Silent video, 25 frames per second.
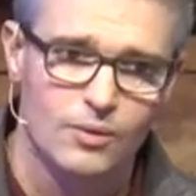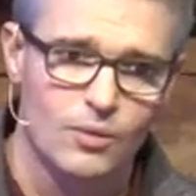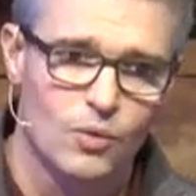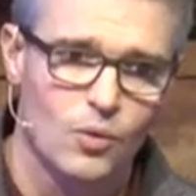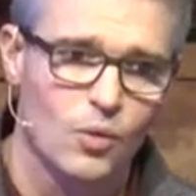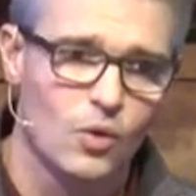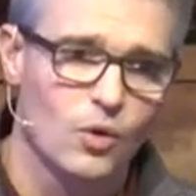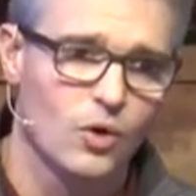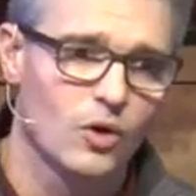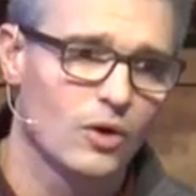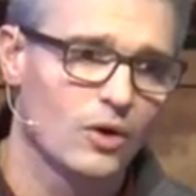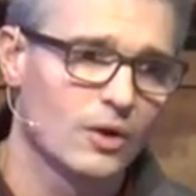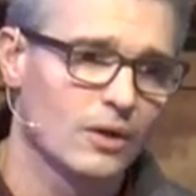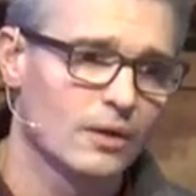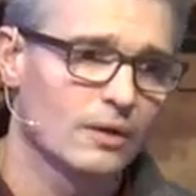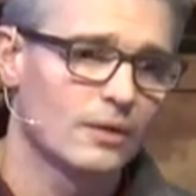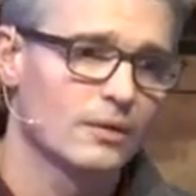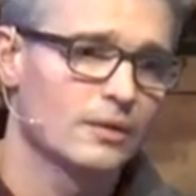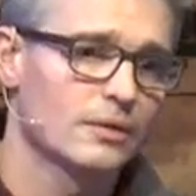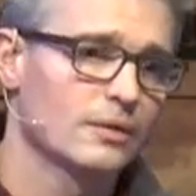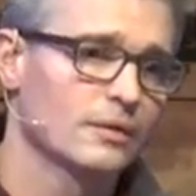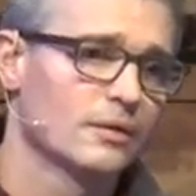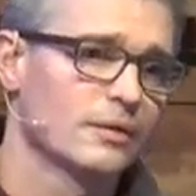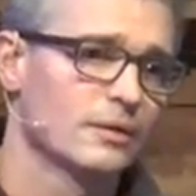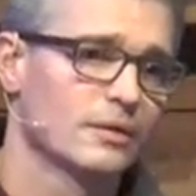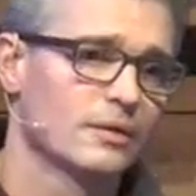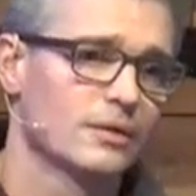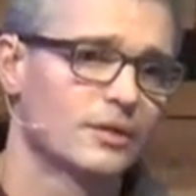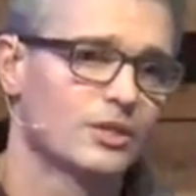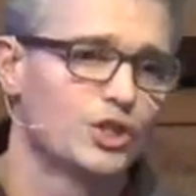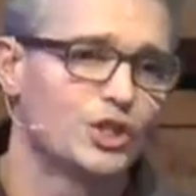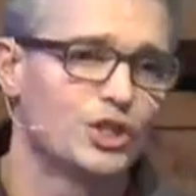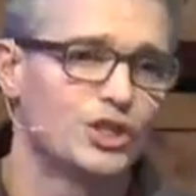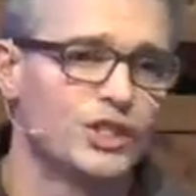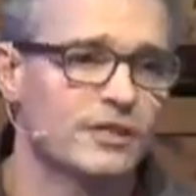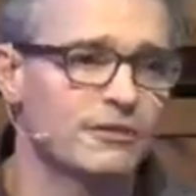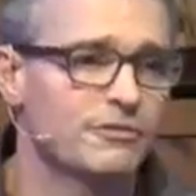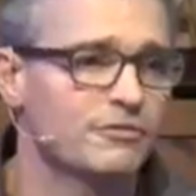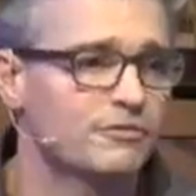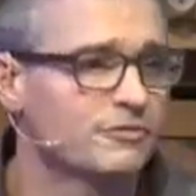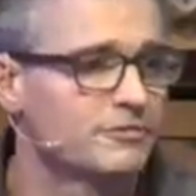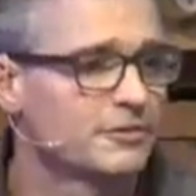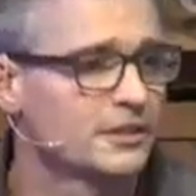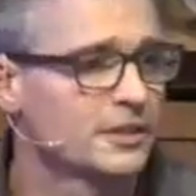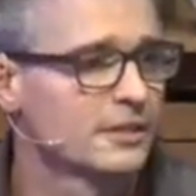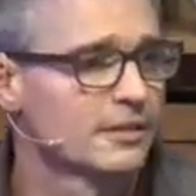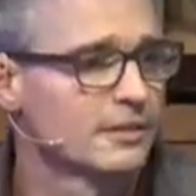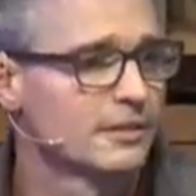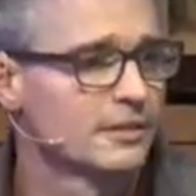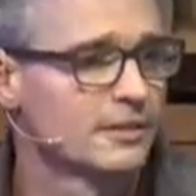or
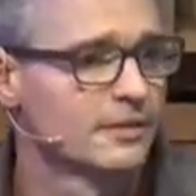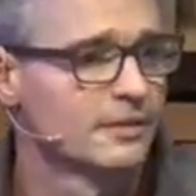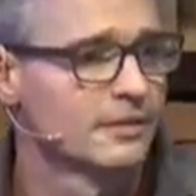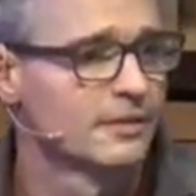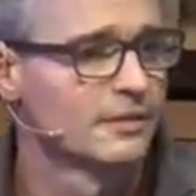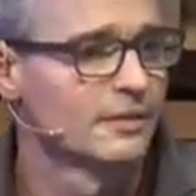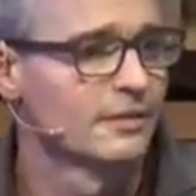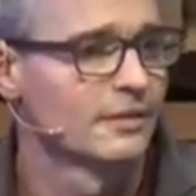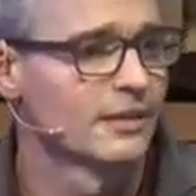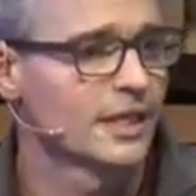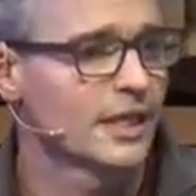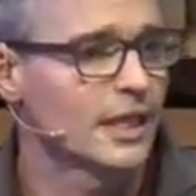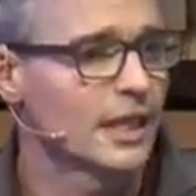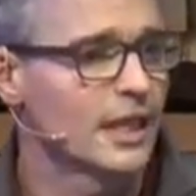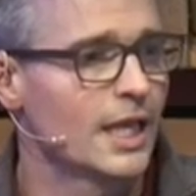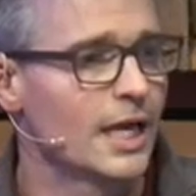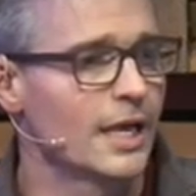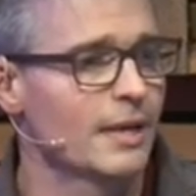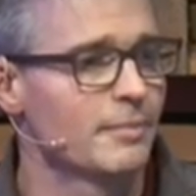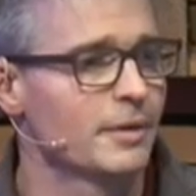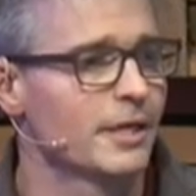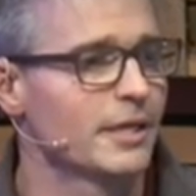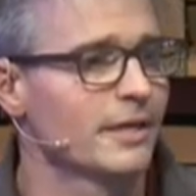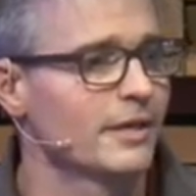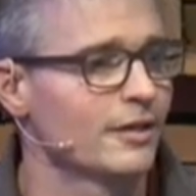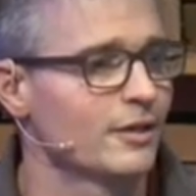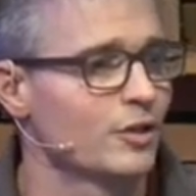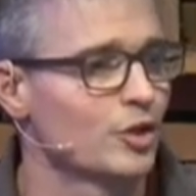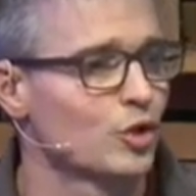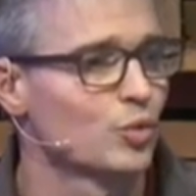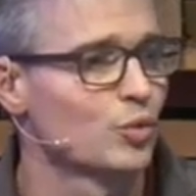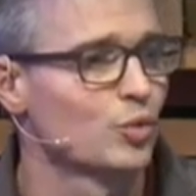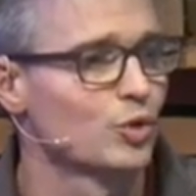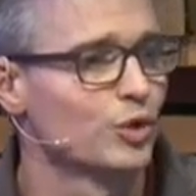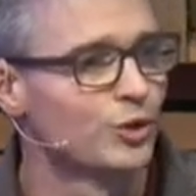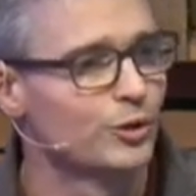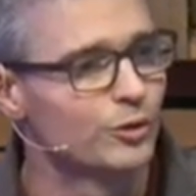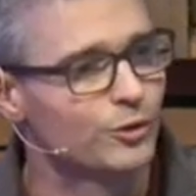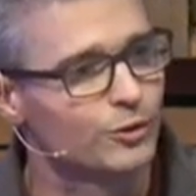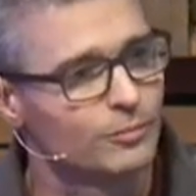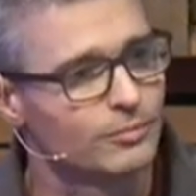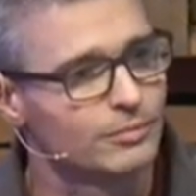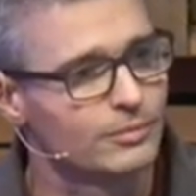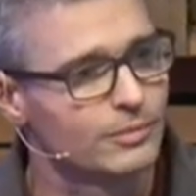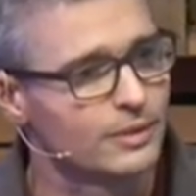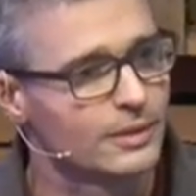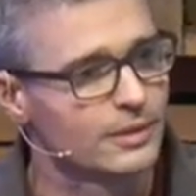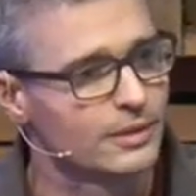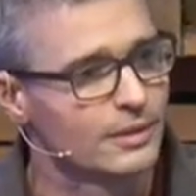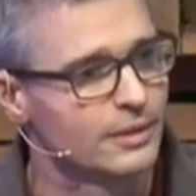shift the climate in the
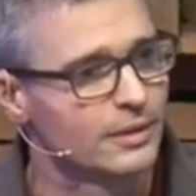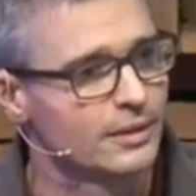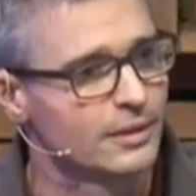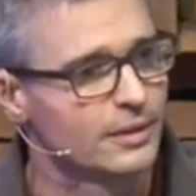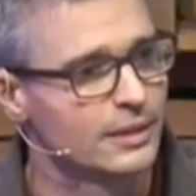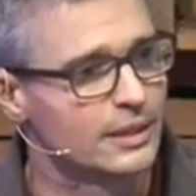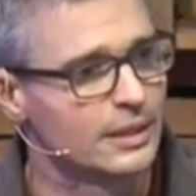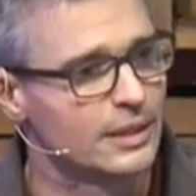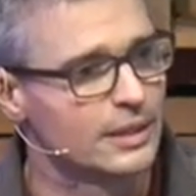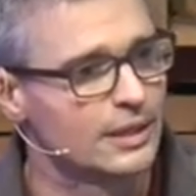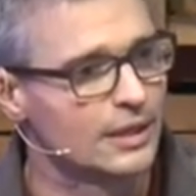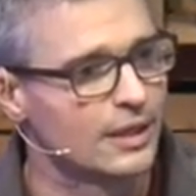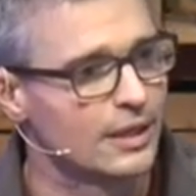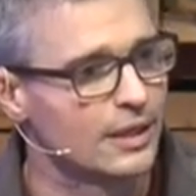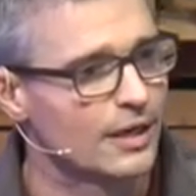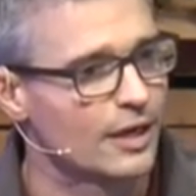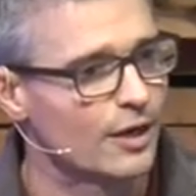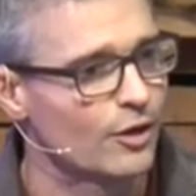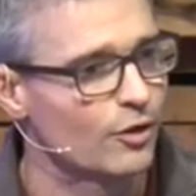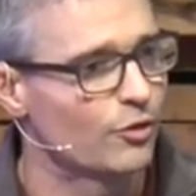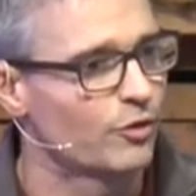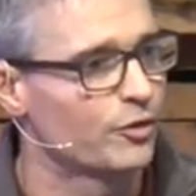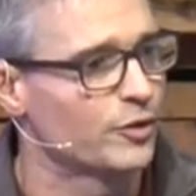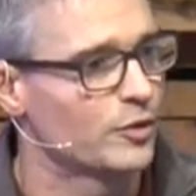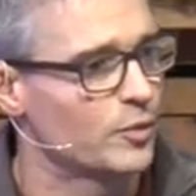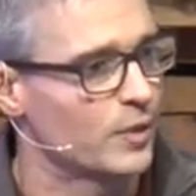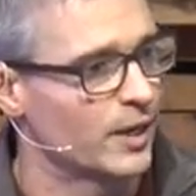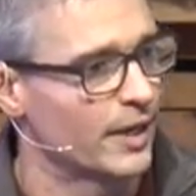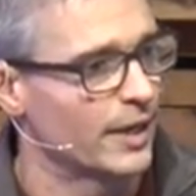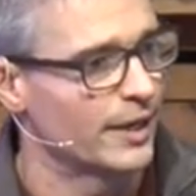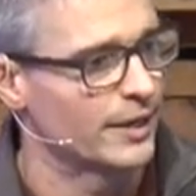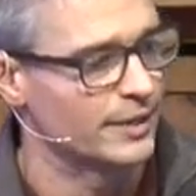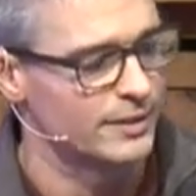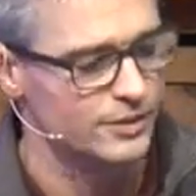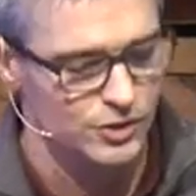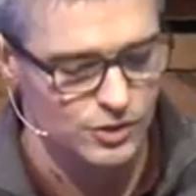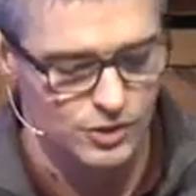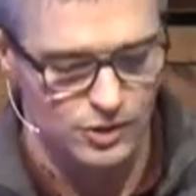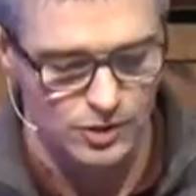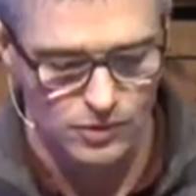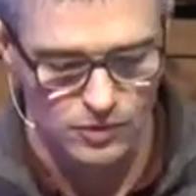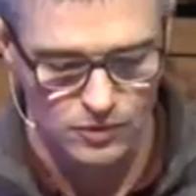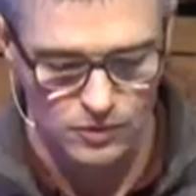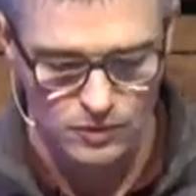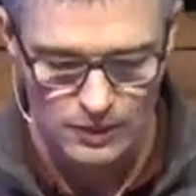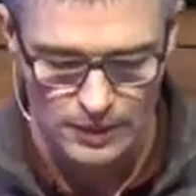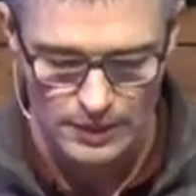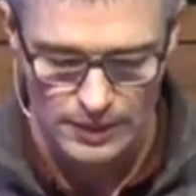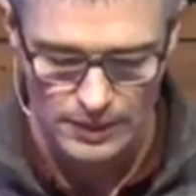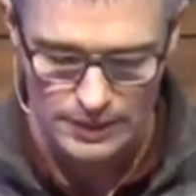room in an unhealthy way. And
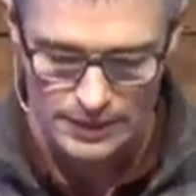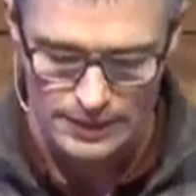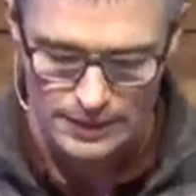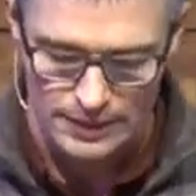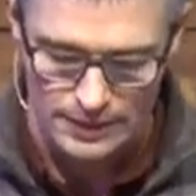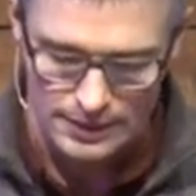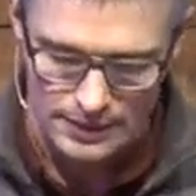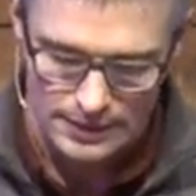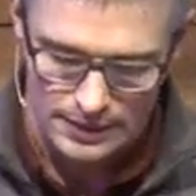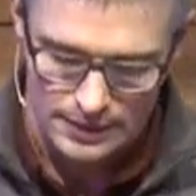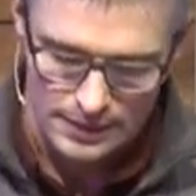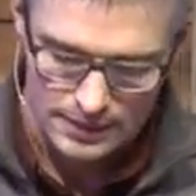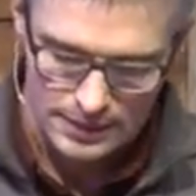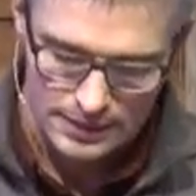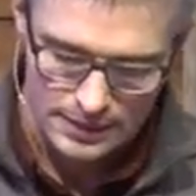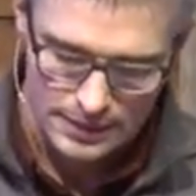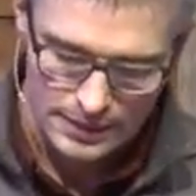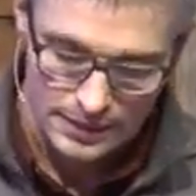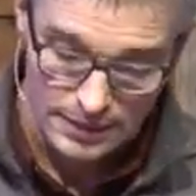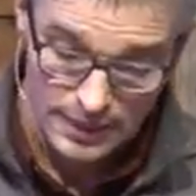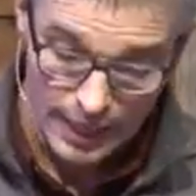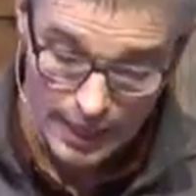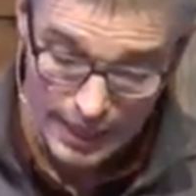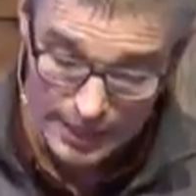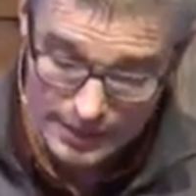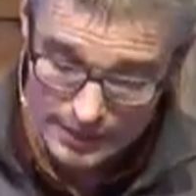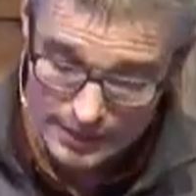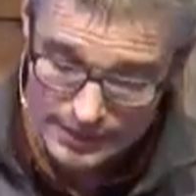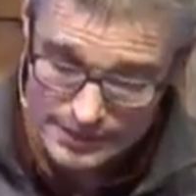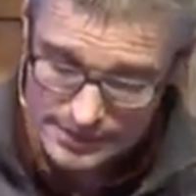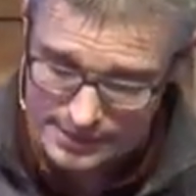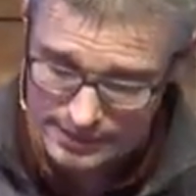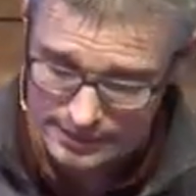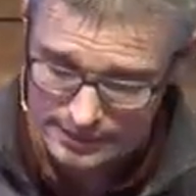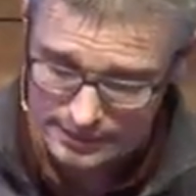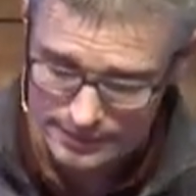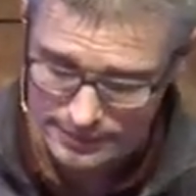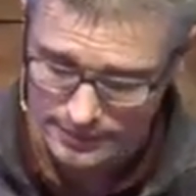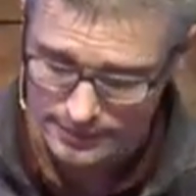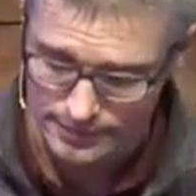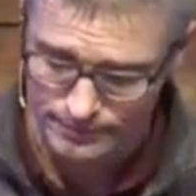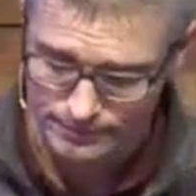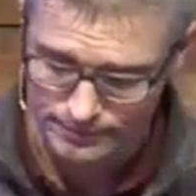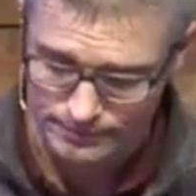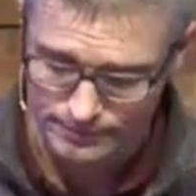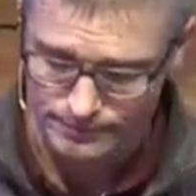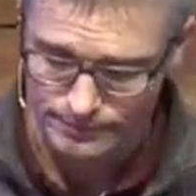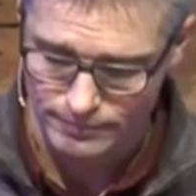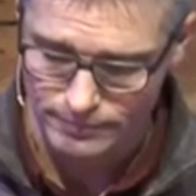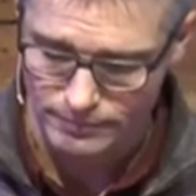so I listened.
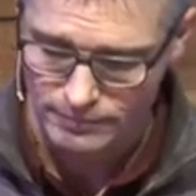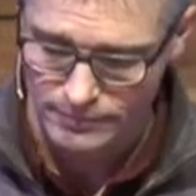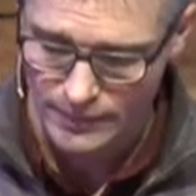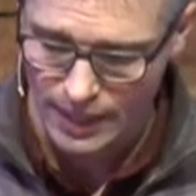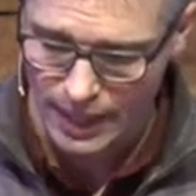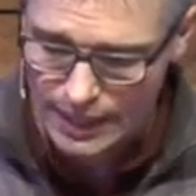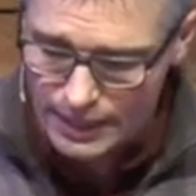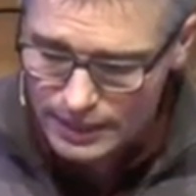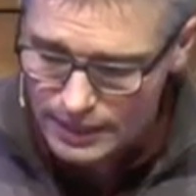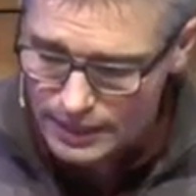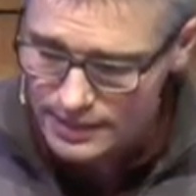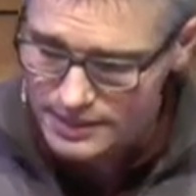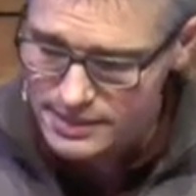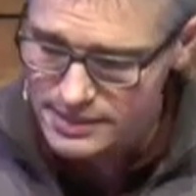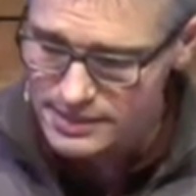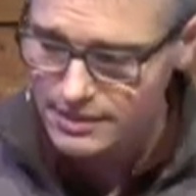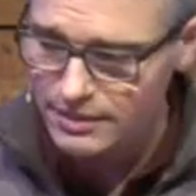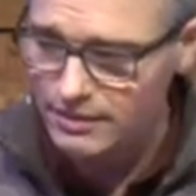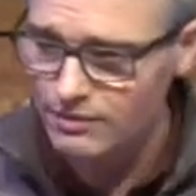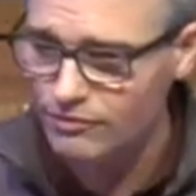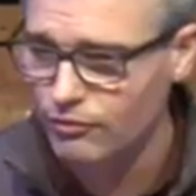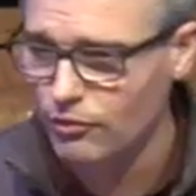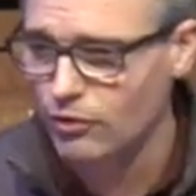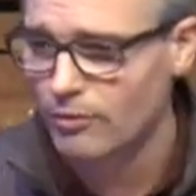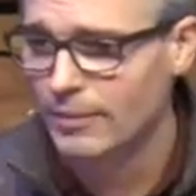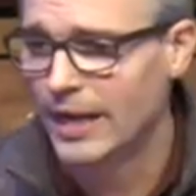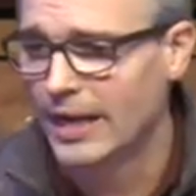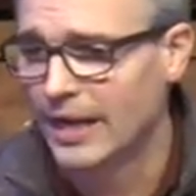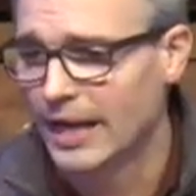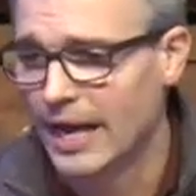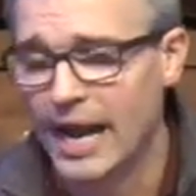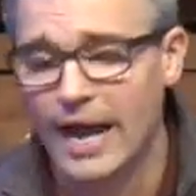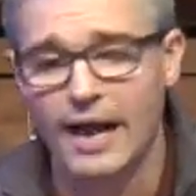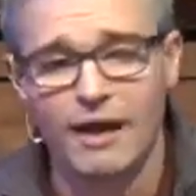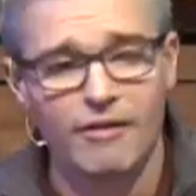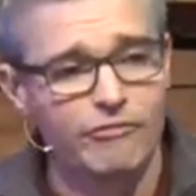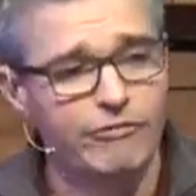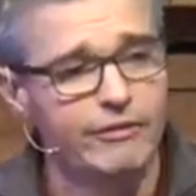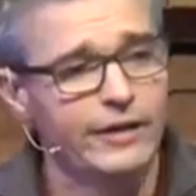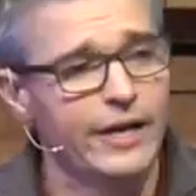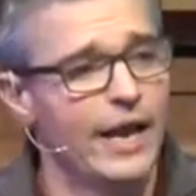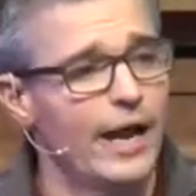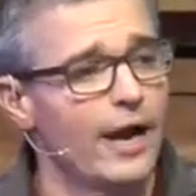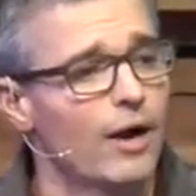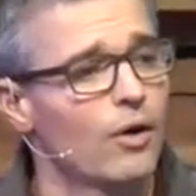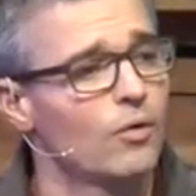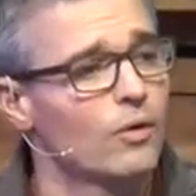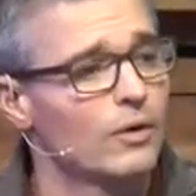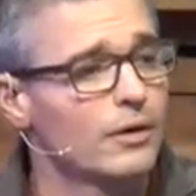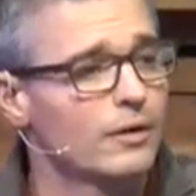I listened for about half an
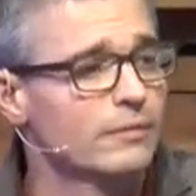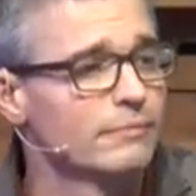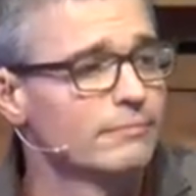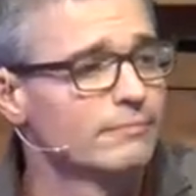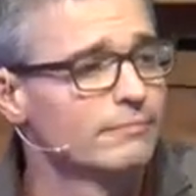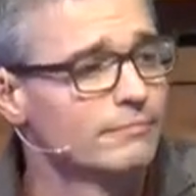hour